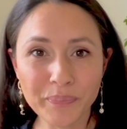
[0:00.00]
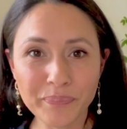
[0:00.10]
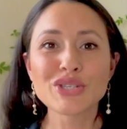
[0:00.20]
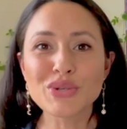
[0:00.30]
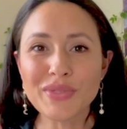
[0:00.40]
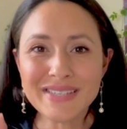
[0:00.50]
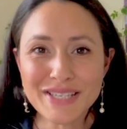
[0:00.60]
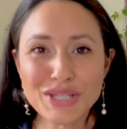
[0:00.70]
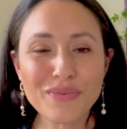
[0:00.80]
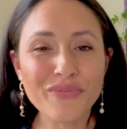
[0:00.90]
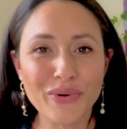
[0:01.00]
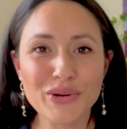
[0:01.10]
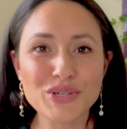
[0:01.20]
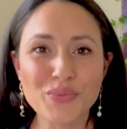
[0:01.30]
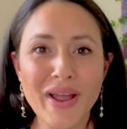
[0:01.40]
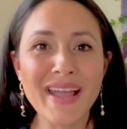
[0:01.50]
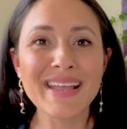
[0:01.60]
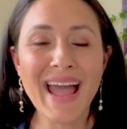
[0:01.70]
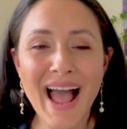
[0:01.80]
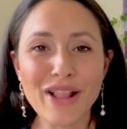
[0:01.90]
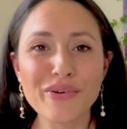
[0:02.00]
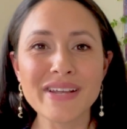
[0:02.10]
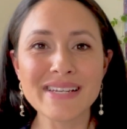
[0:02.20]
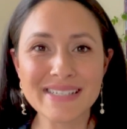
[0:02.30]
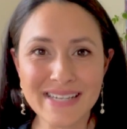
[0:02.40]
So, this is the first way calorie